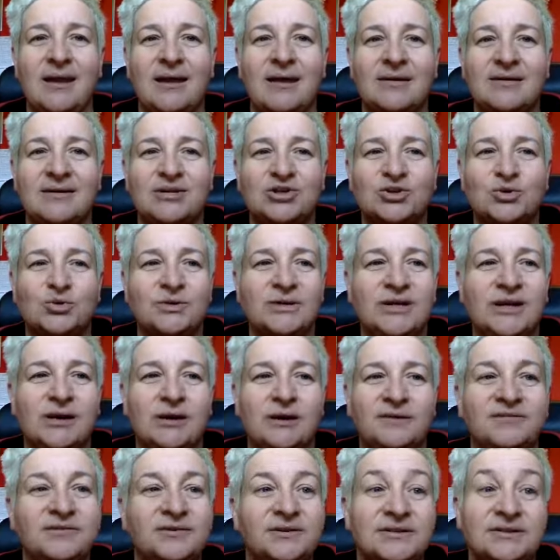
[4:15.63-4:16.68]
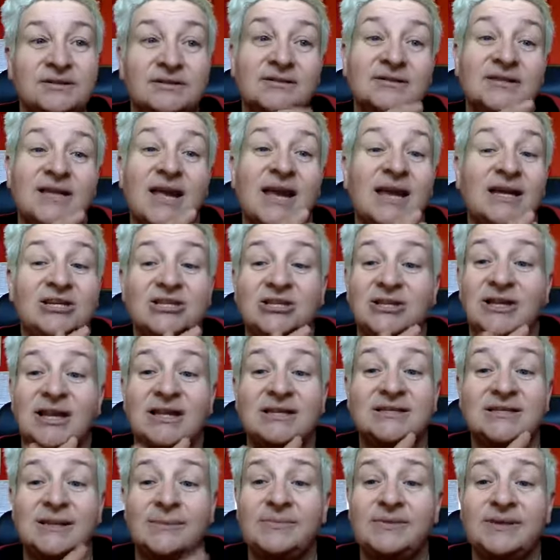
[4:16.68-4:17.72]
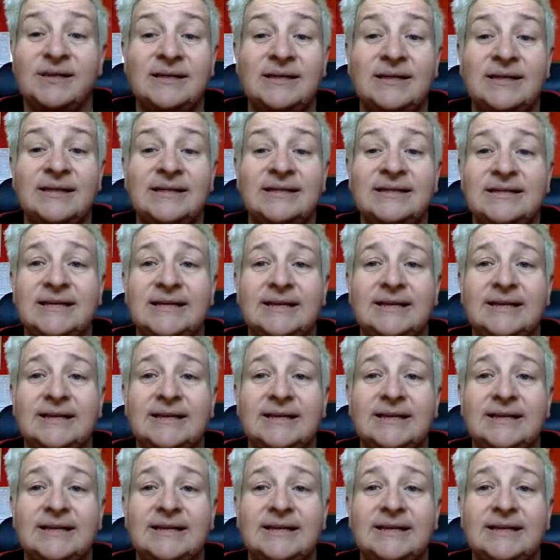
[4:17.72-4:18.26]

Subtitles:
shortly afterwards, because actually that's something that